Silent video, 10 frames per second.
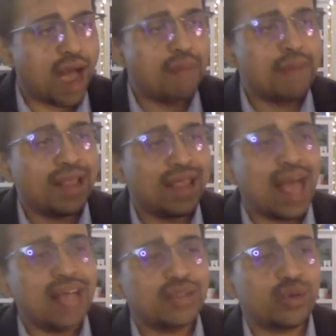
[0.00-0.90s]
my
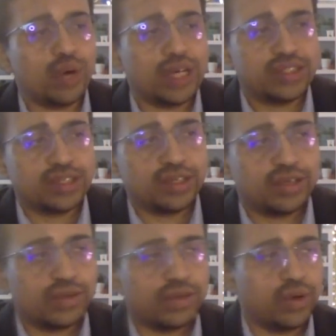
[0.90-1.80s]
last question
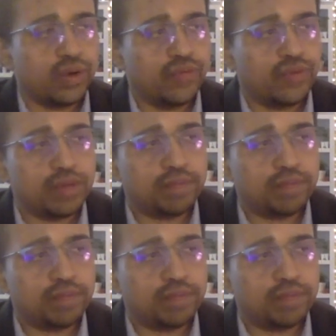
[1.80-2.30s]
to you would